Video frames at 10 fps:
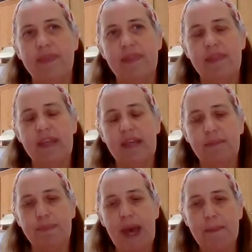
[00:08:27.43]

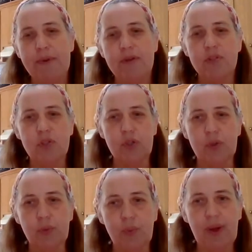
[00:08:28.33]
The peppers
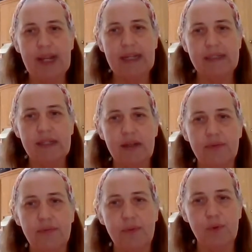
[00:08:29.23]
are great
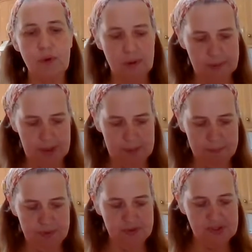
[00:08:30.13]
for
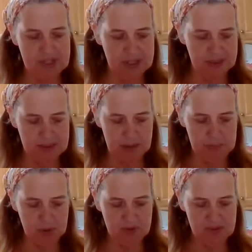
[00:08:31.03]
boosting the
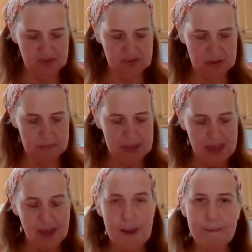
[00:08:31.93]
immune system,
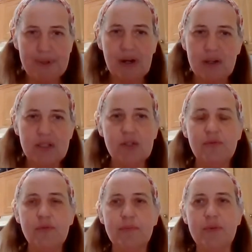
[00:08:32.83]
but also
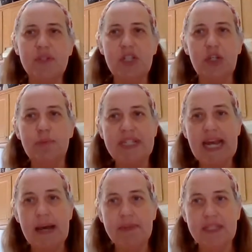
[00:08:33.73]
for boosting your
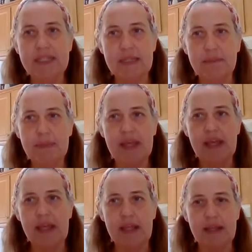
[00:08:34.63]
metabolism,
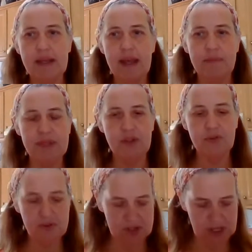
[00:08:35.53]
and have been
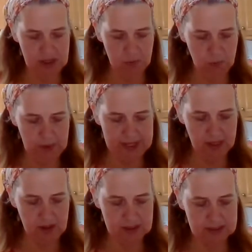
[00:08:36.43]
used in weight
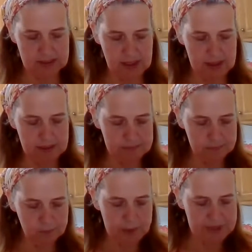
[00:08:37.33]
loss
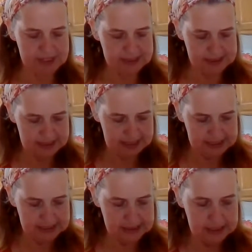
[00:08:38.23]
remedies and
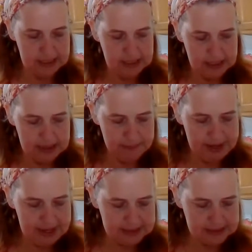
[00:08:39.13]
things in the
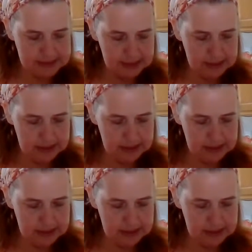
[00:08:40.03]
past.